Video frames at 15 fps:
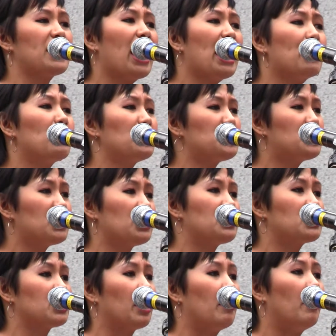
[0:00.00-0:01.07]
same
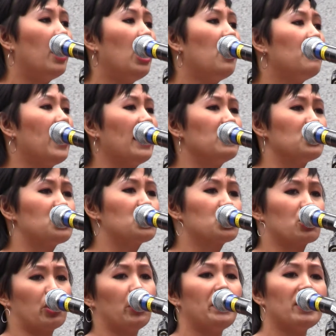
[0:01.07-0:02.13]
system that is
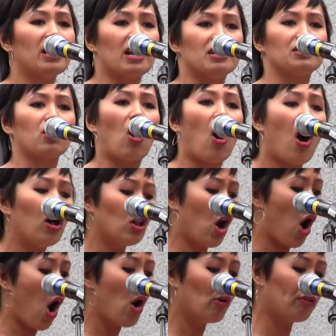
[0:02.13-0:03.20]
screwing us all
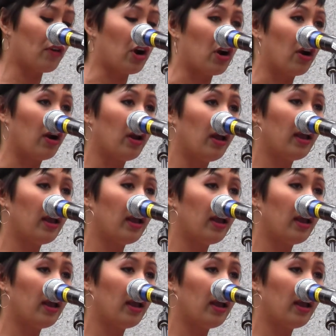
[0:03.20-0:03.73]
over.